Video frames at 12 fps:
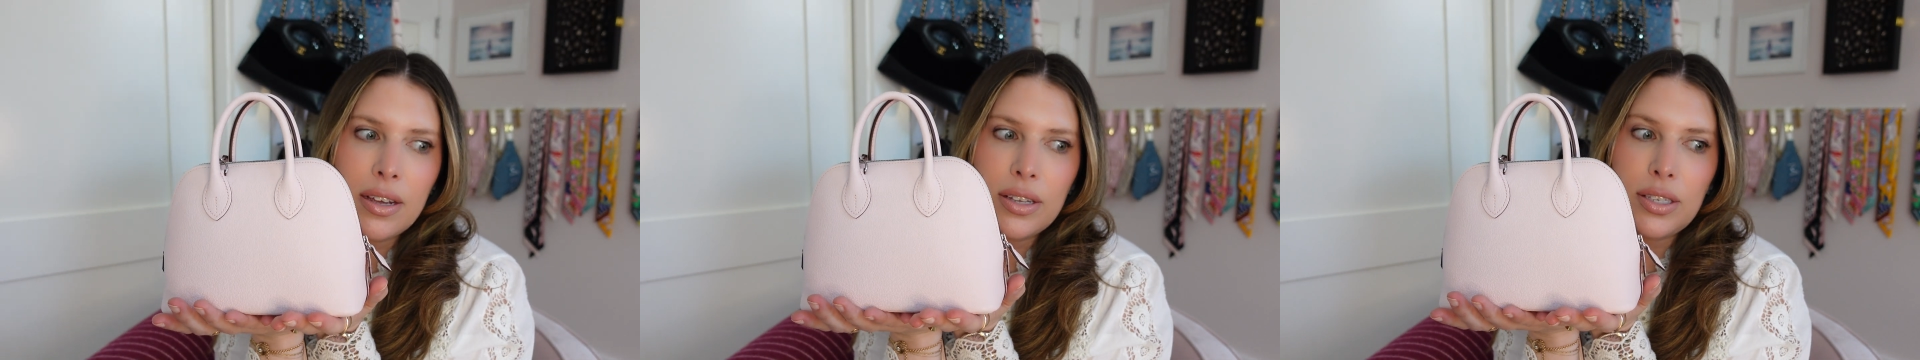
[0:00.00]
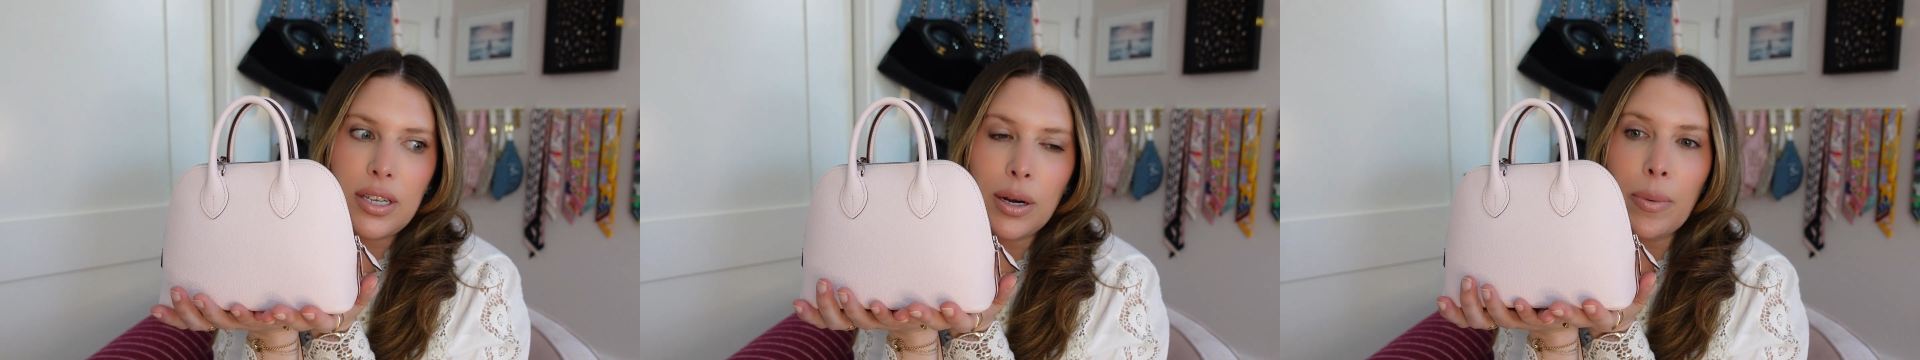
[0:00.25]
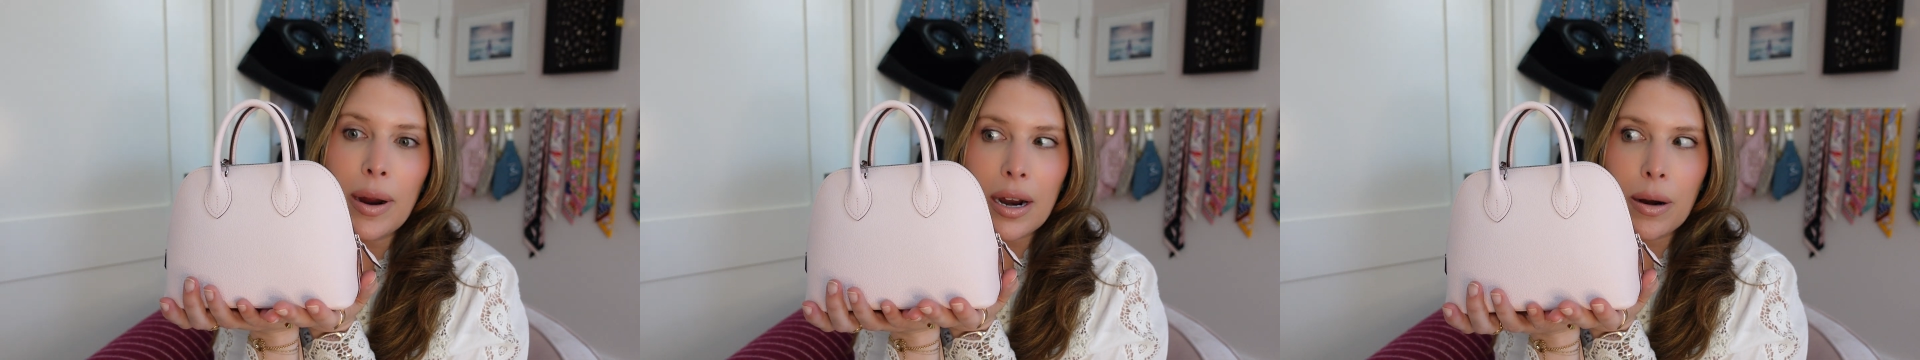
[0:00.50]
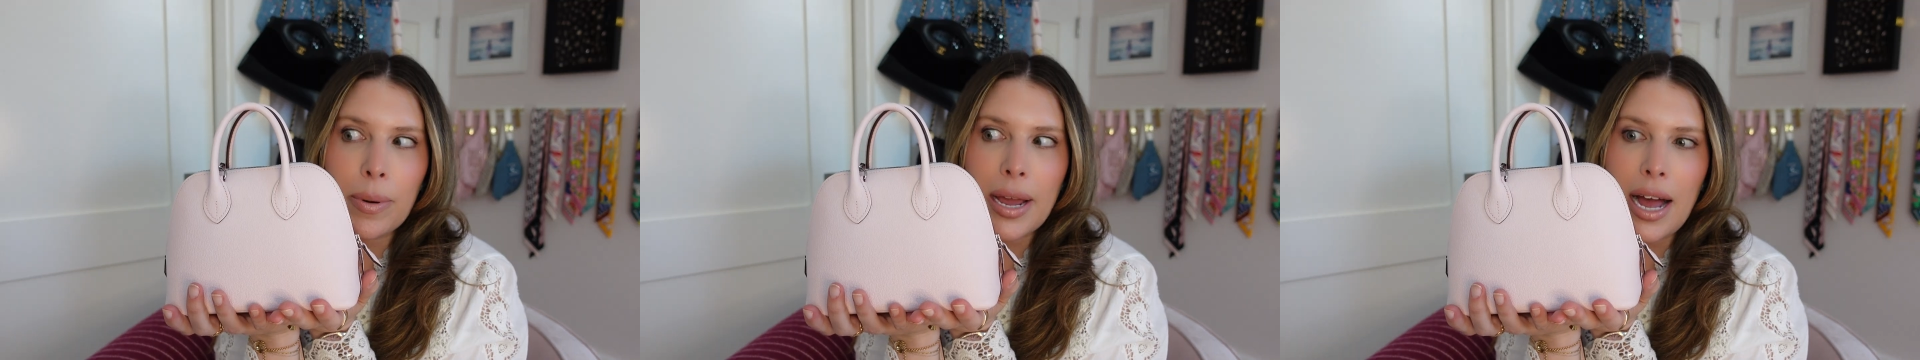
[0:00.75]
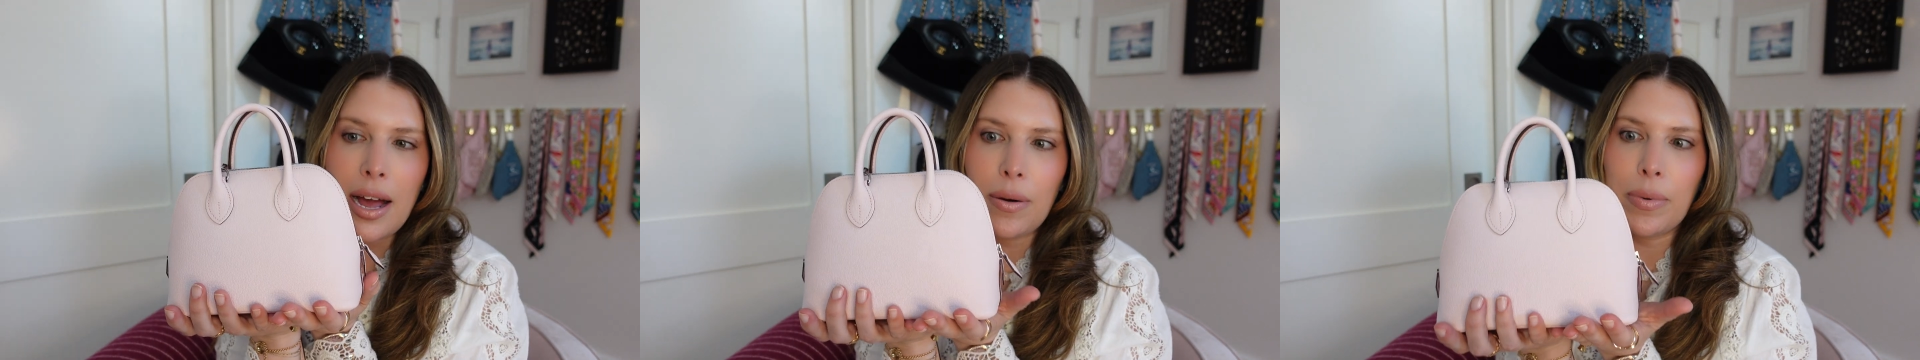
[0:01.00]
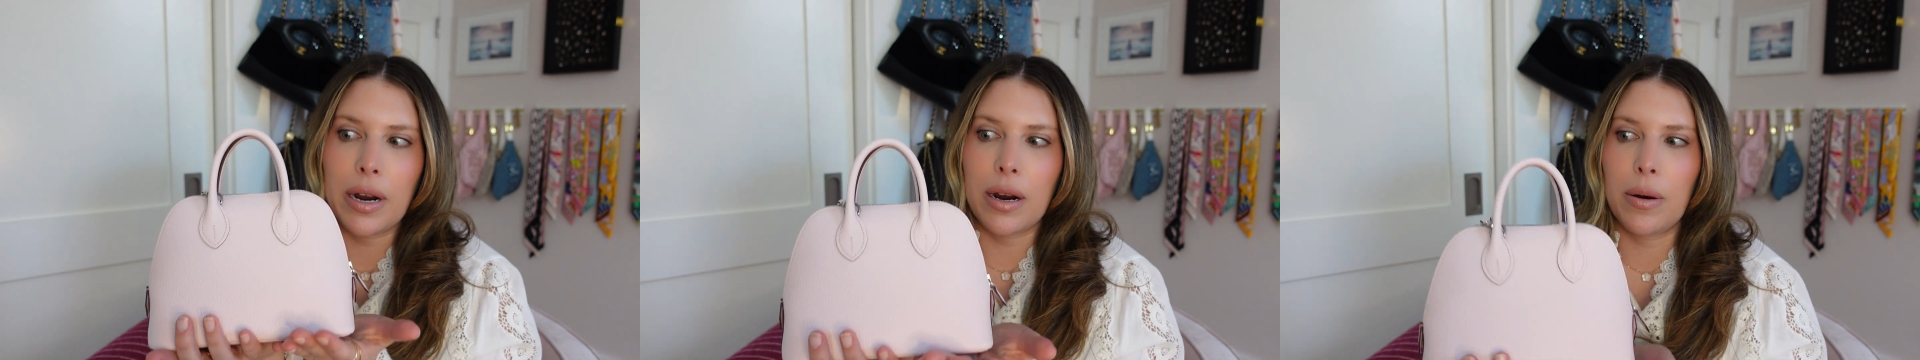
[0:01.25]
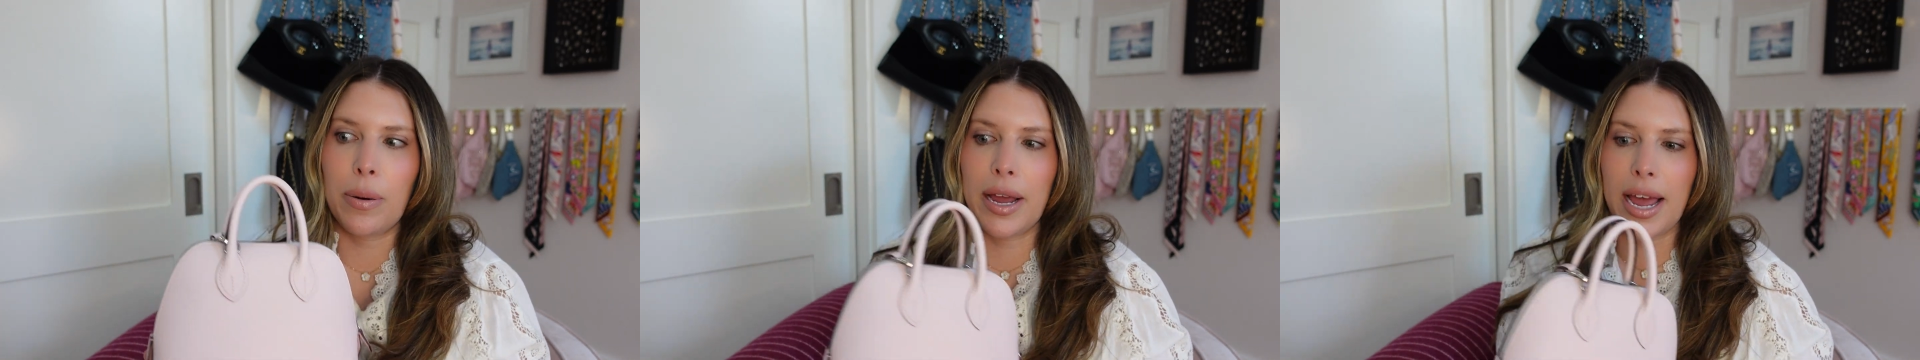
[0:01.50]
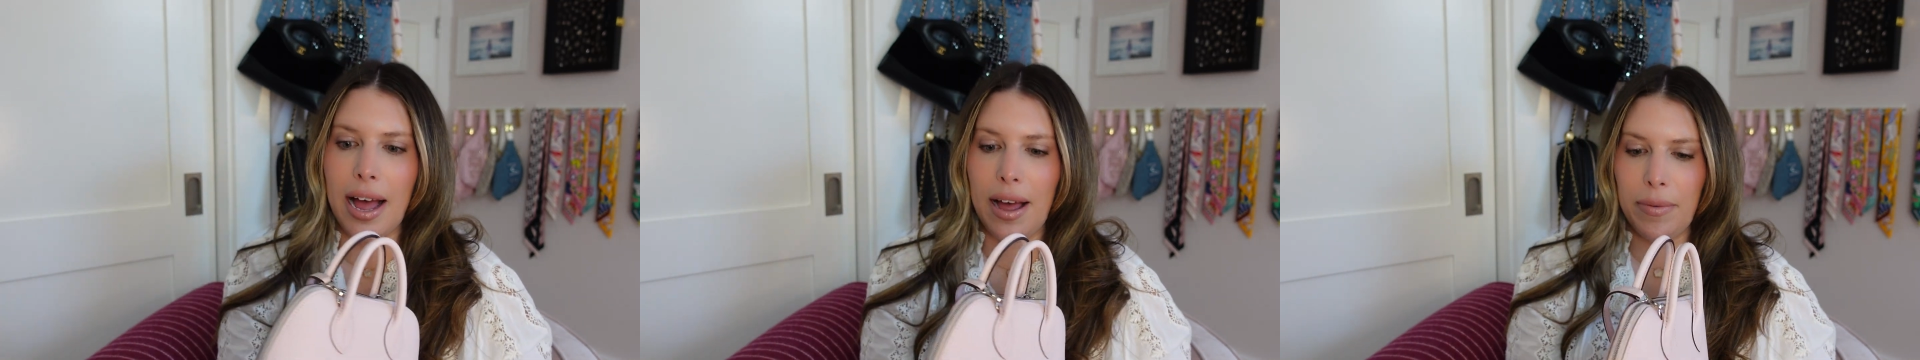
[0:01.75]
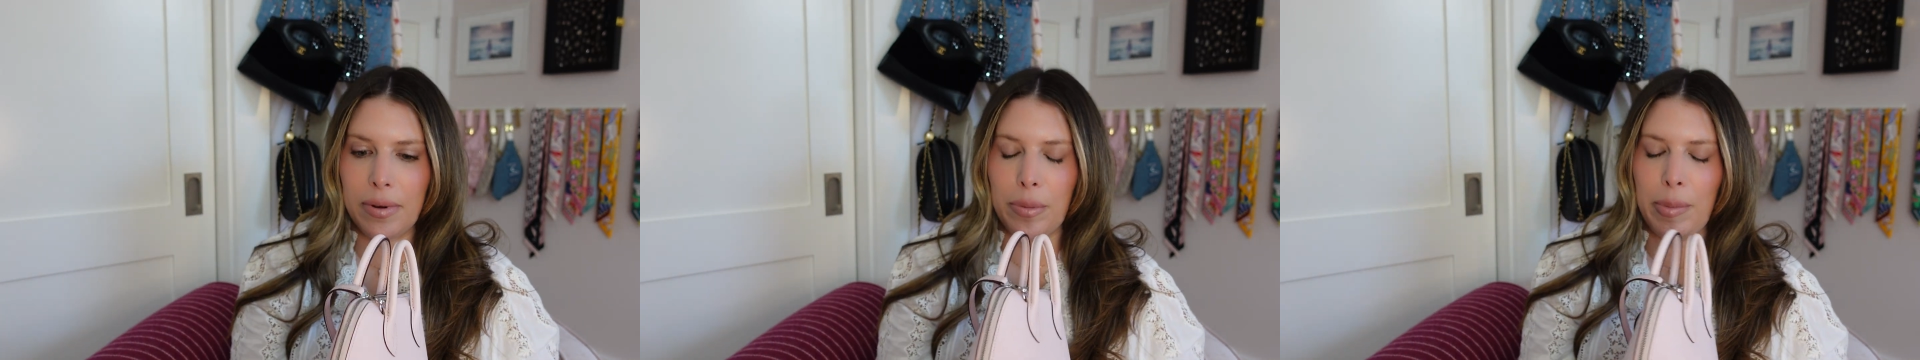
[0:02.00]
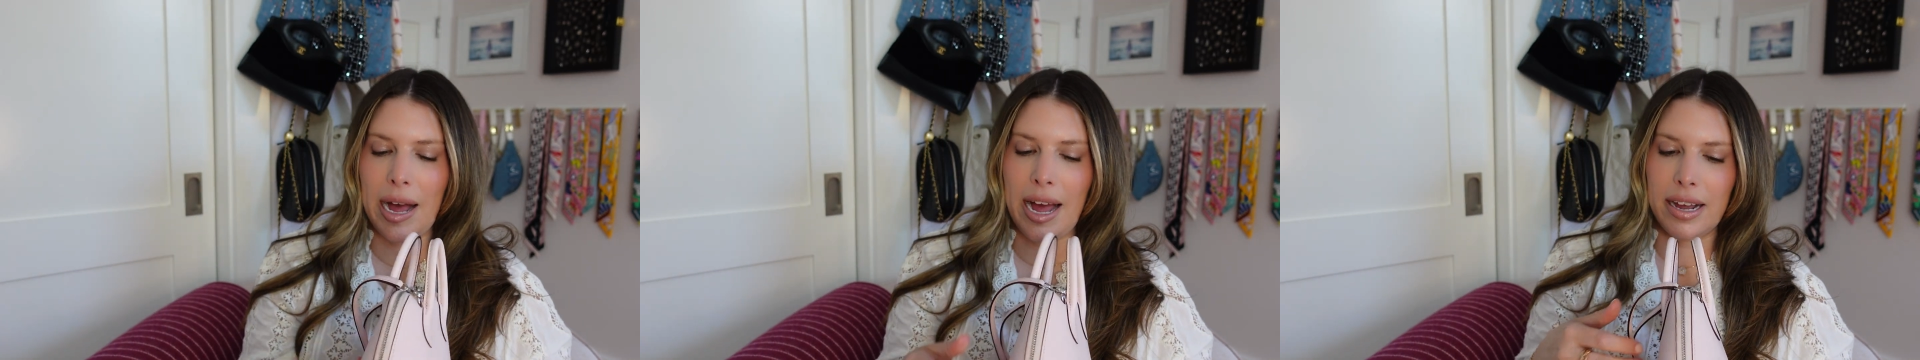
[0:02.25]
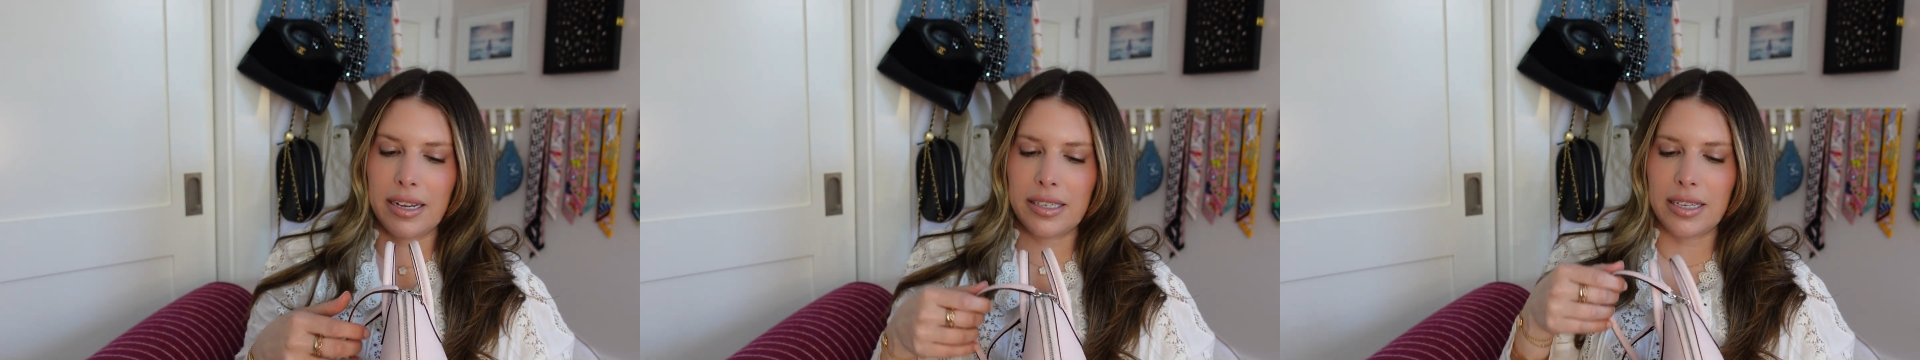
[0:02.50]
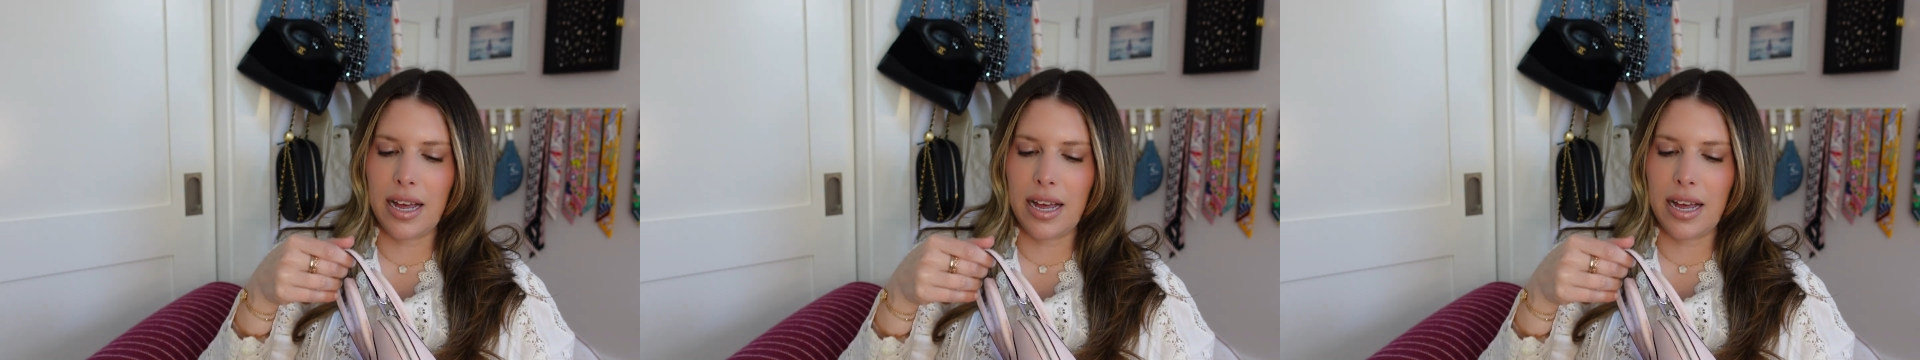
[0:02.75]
So where are we at? Where are we at with bags?